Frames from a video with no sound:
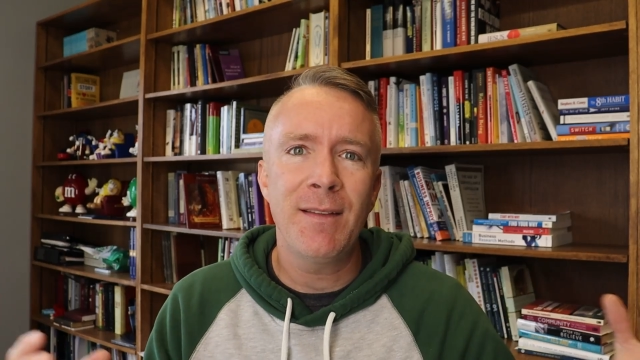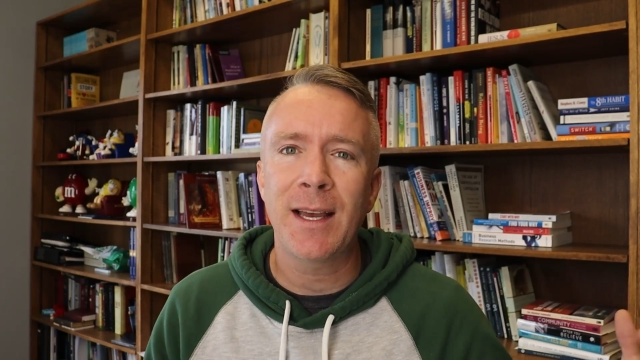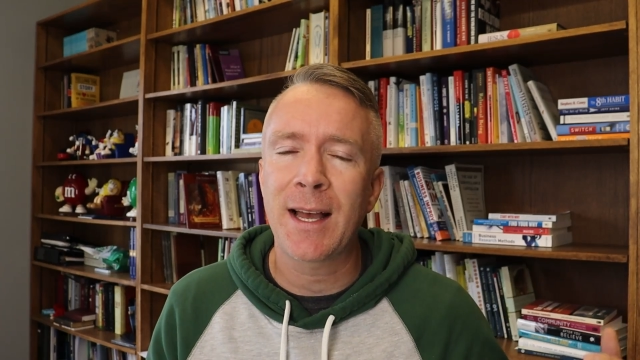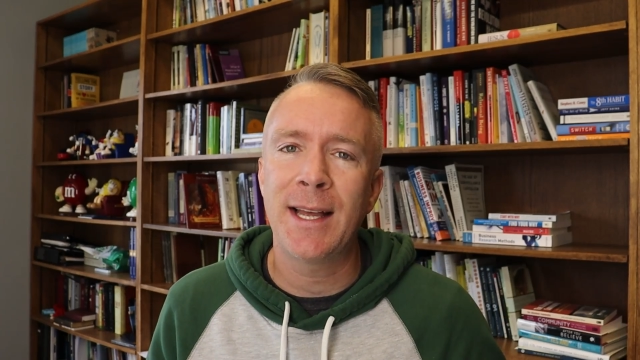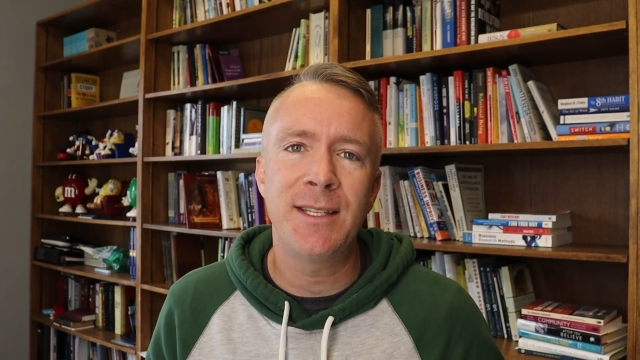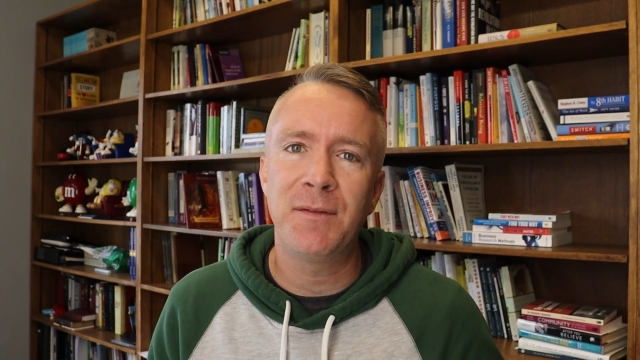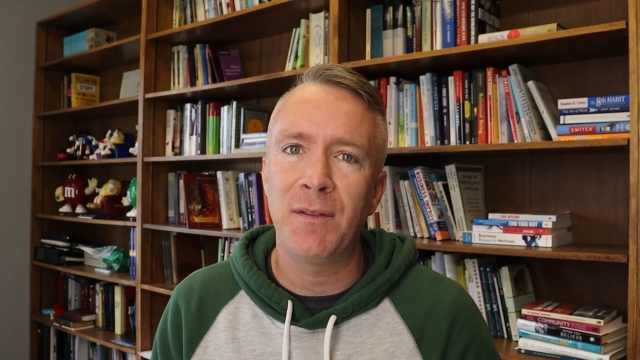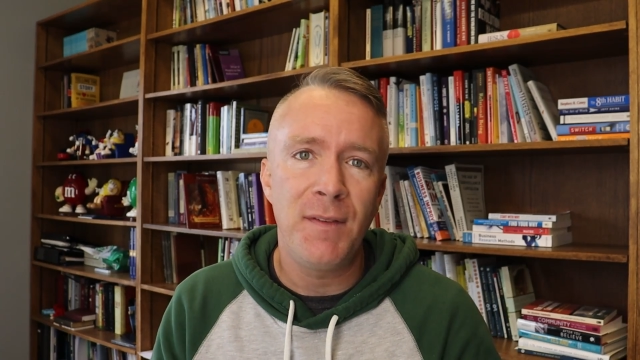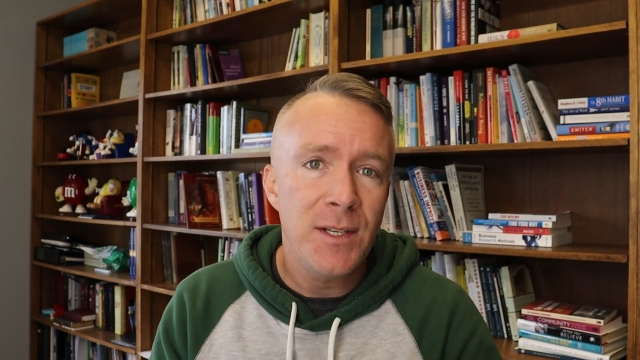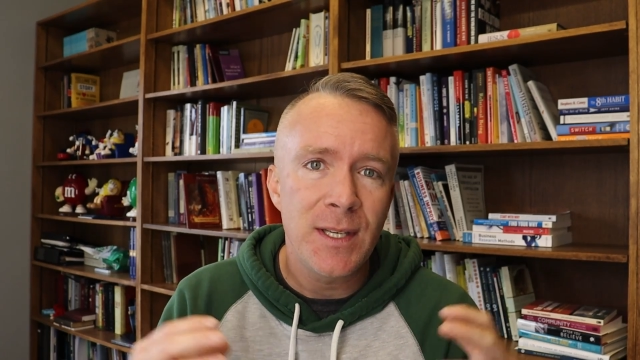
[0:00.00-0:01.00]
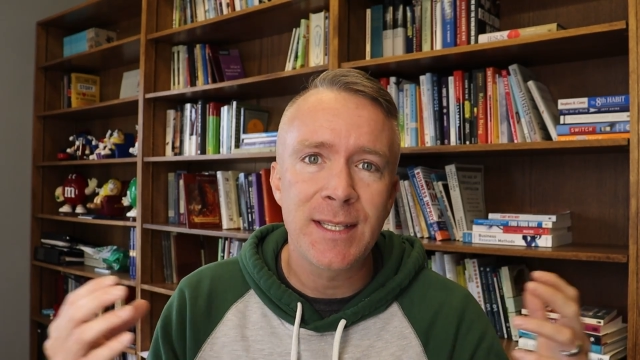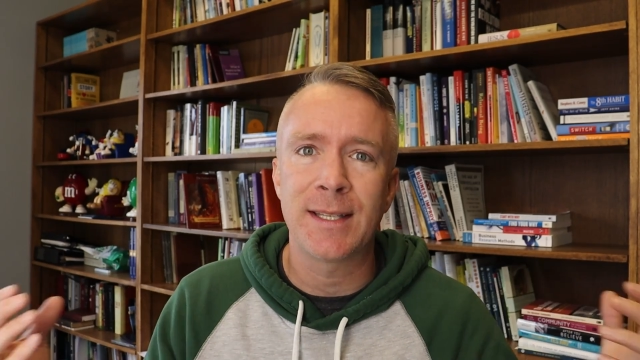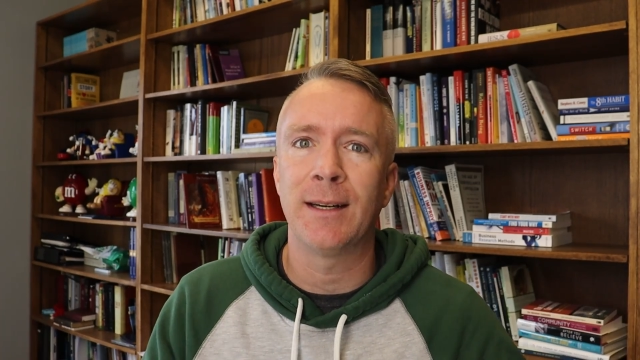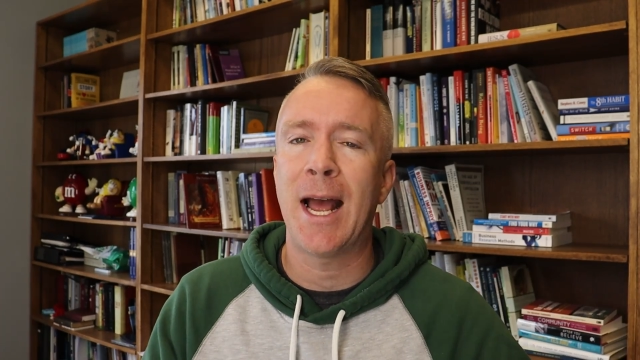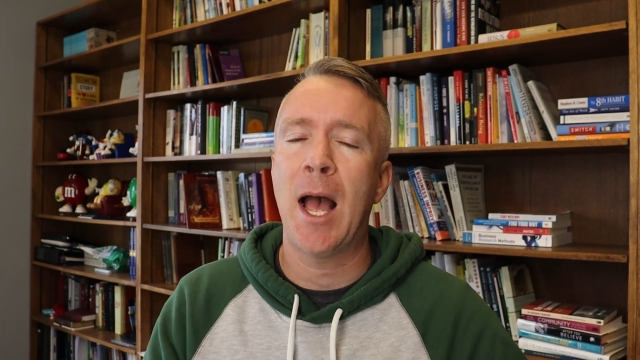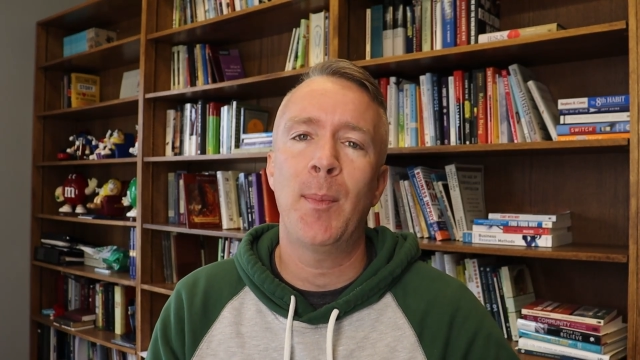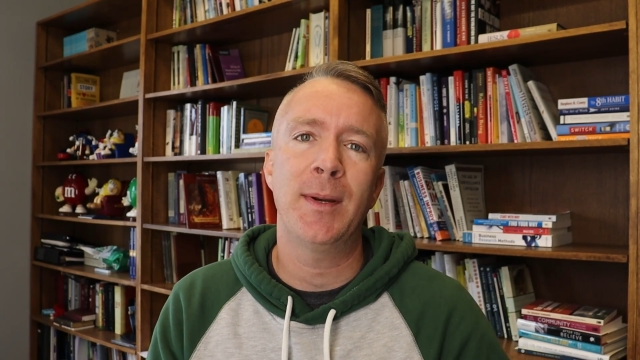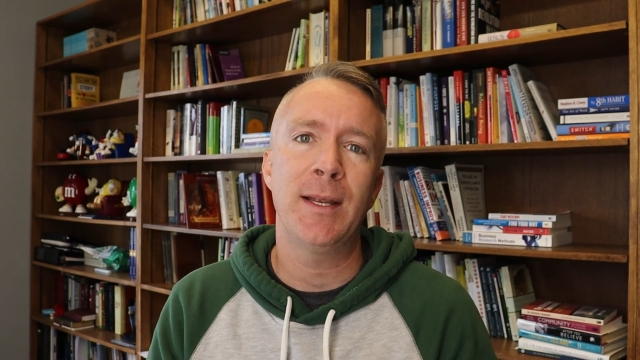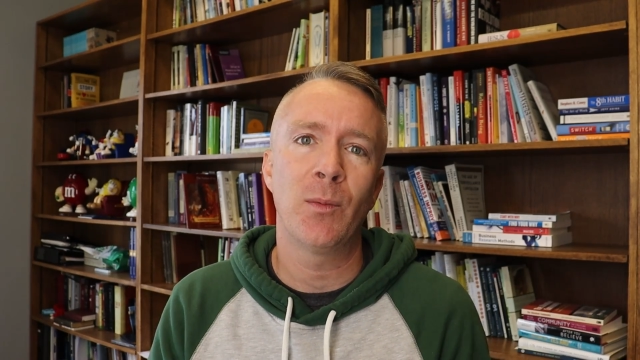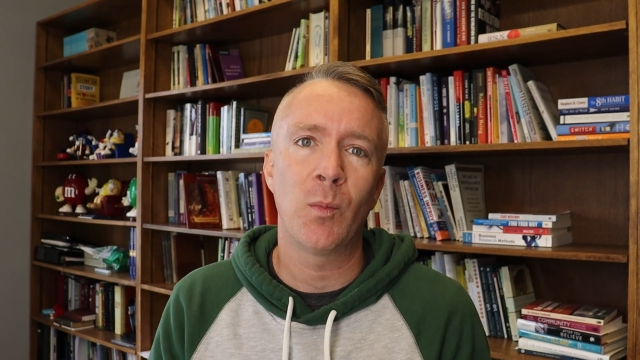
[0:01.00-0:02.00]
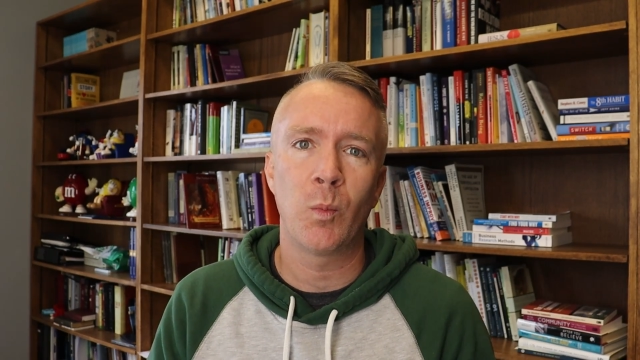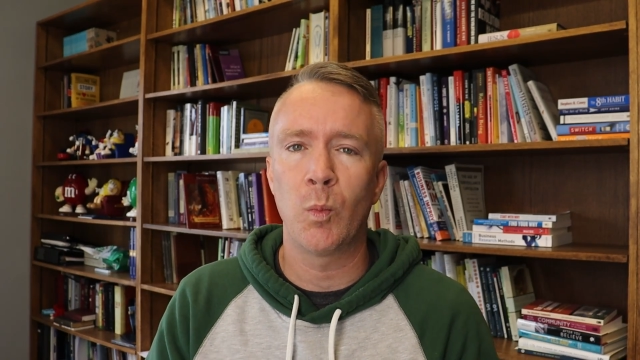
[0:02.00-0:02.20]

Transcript: of the kinds of divisions that are happening,